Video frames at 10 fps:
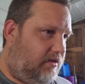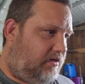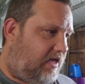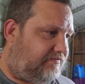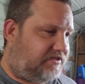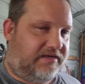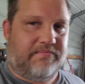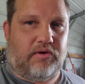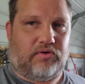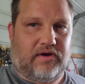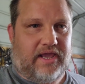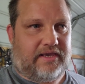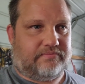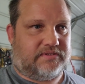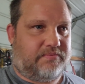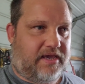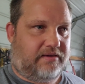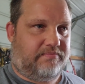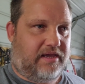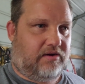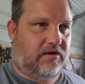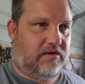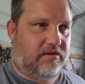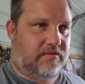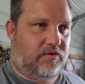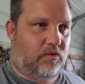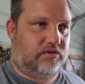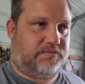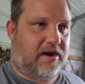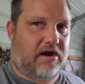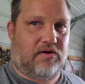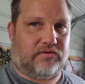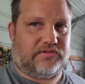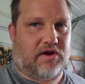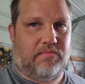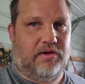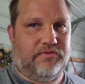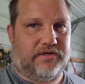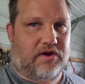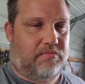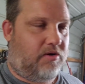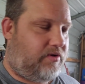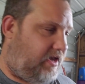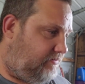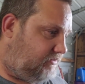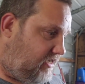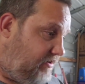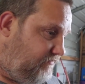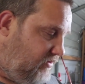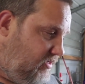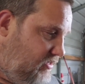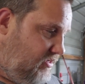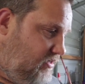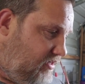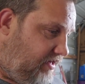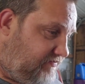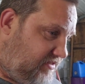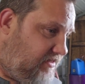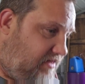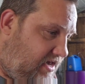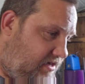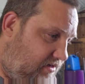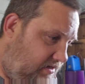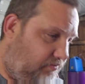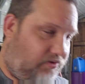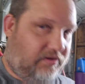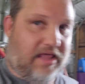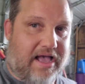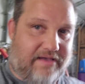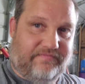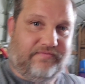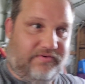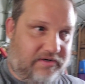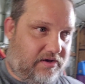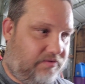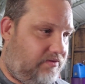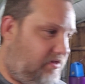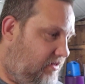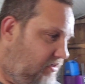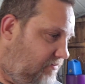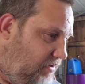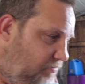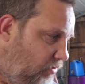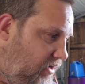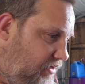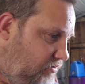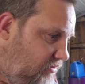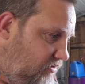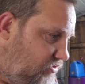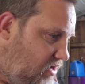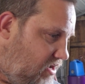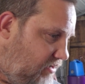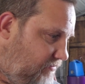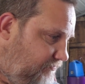I've seen motor cams make better horsepower on turbo than turbo cams have. I've seen that in real life, you know, people I know at the track.